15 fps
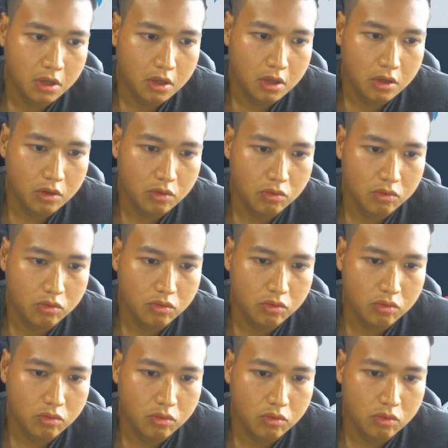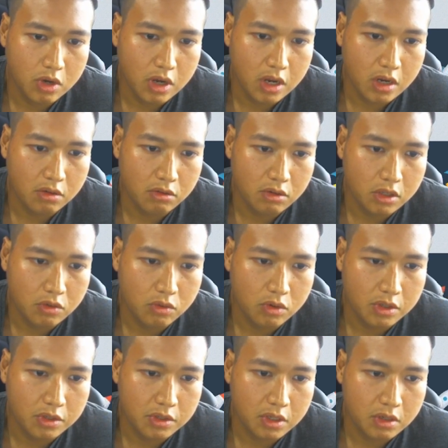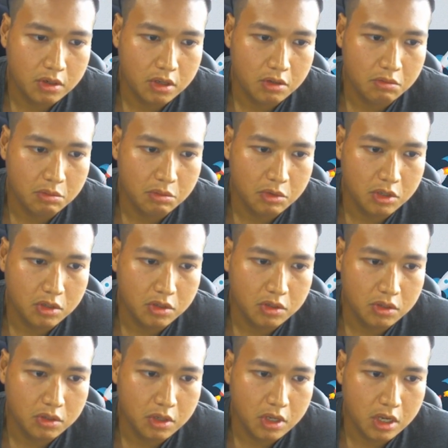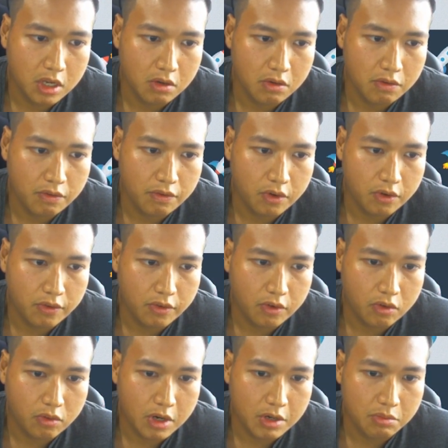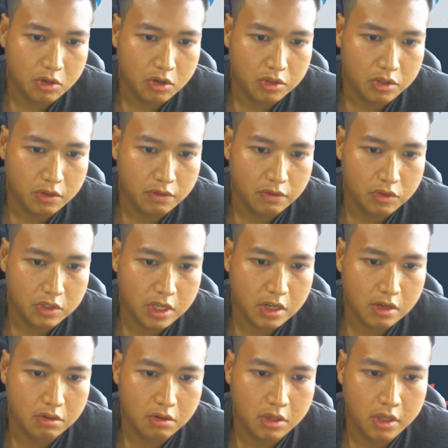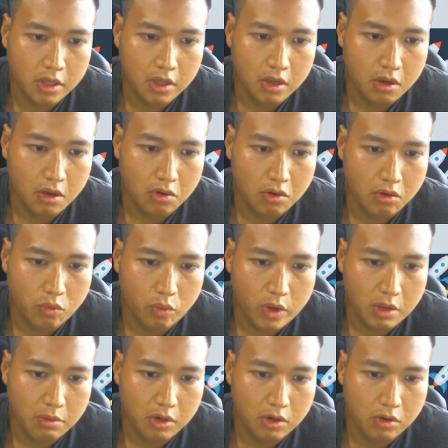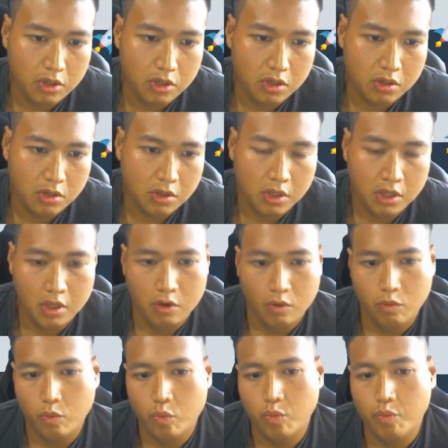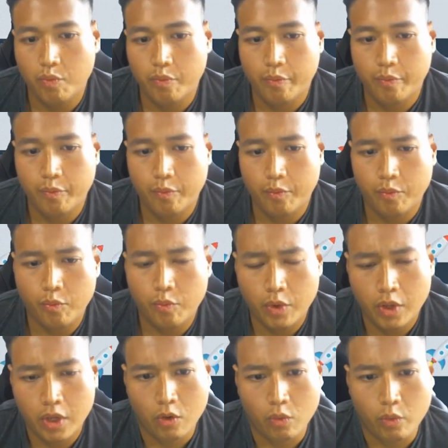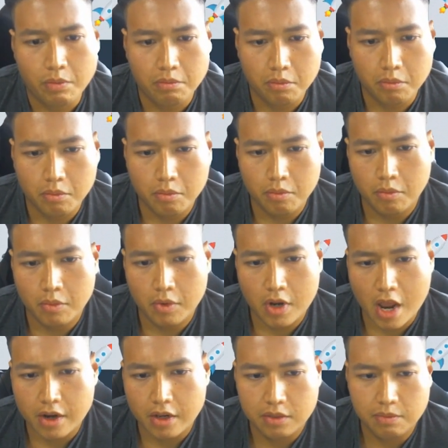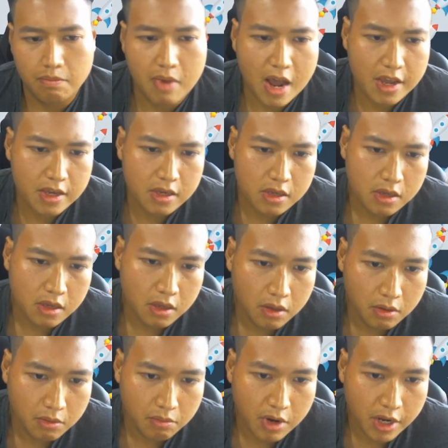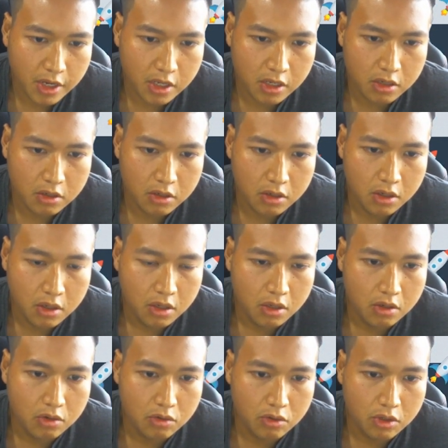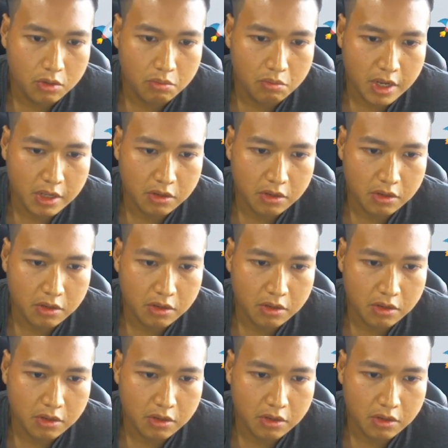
you ideally want to set at maybe this 8441, because if you set, you know, way below here, when others buy in, you know, it might